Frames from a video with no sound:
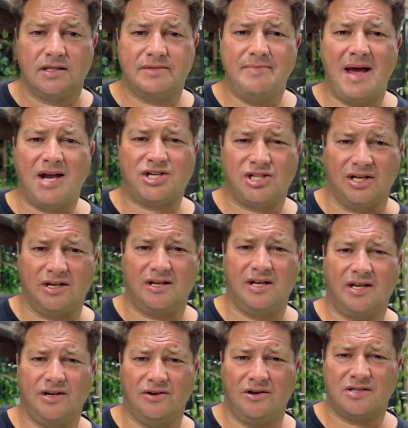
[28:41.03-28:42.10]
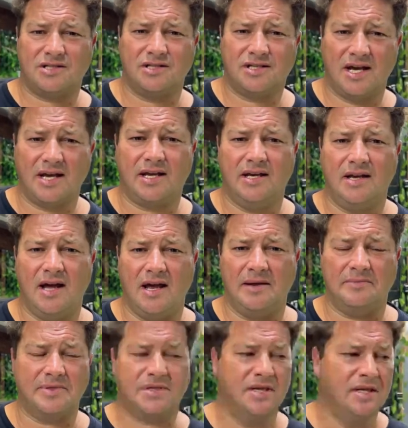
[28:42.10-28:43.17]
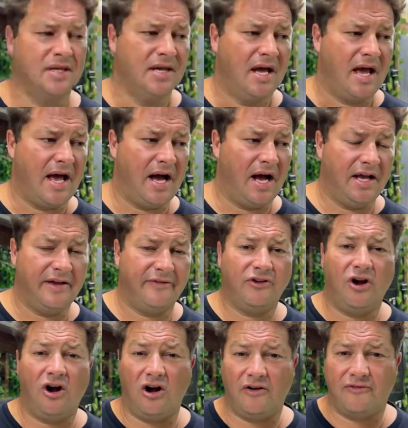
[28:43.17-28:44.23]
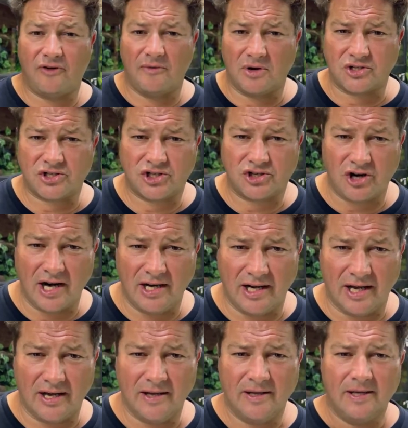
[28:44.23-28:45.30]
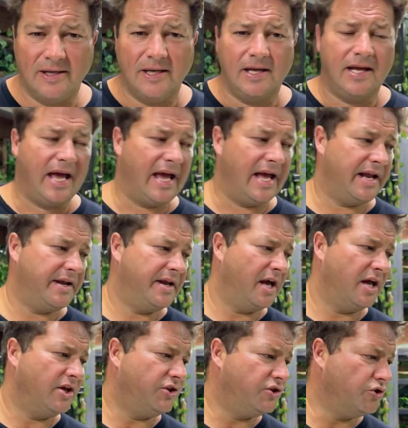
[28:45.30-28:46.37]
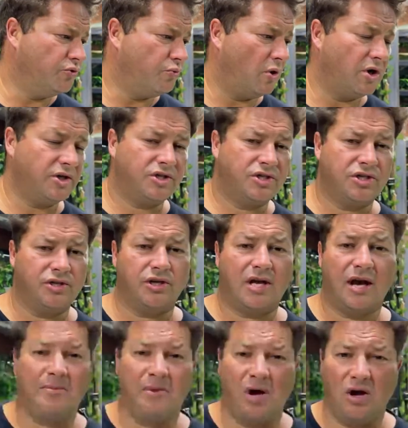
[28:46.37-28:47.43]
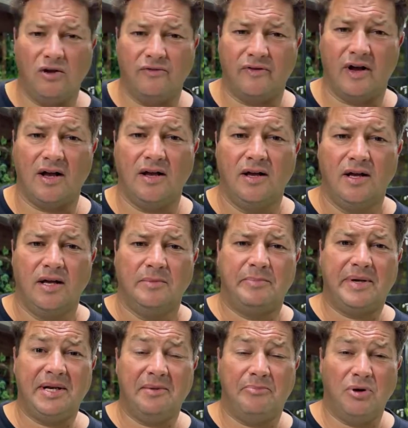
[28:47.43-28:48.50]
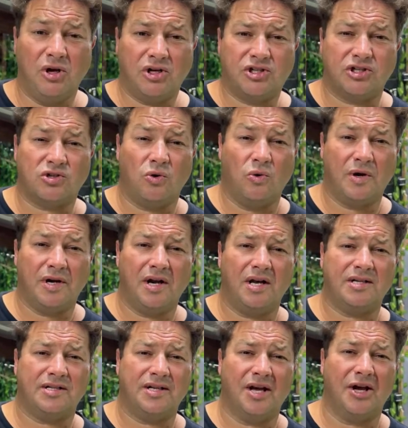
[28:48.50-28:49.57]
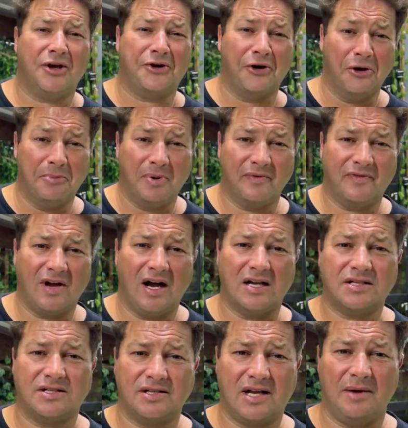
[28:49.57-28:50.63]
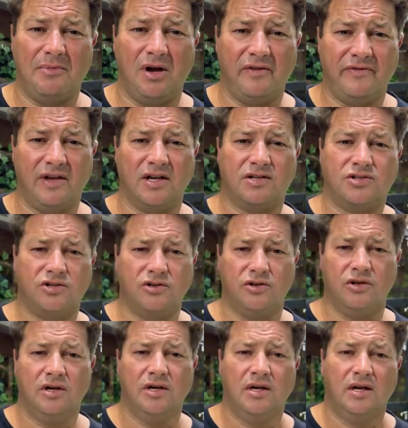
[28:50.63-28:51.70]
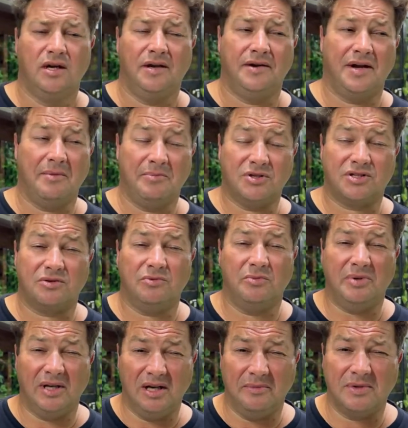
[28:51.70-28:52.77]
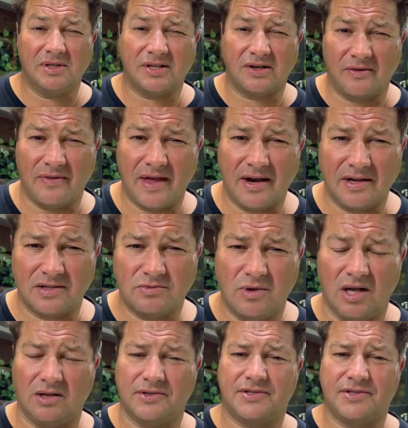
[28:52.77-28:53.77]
Smashing, kicking ass and taking names. If you're from Australia and you want to come over, Peter Birch is organizing a group of guys to come over here too. Numbers will be limited on that as well.